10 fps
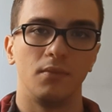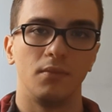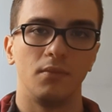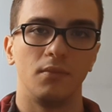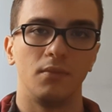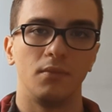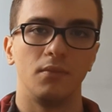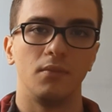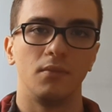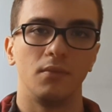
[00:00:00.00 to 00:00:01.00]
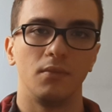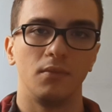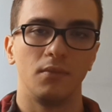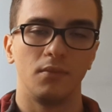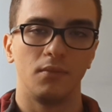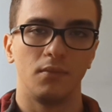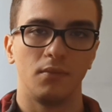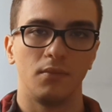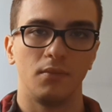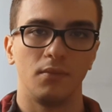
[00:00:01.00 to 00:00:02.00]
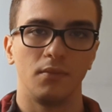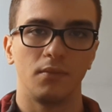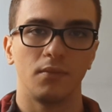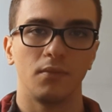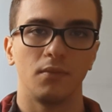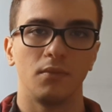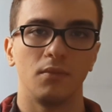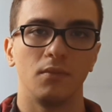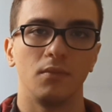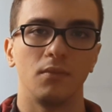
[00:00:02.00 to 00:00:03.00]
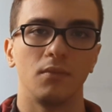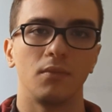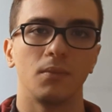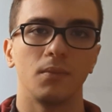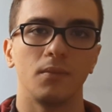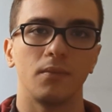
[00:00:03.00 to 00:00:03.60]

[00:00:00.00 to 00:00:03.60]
(not speaking)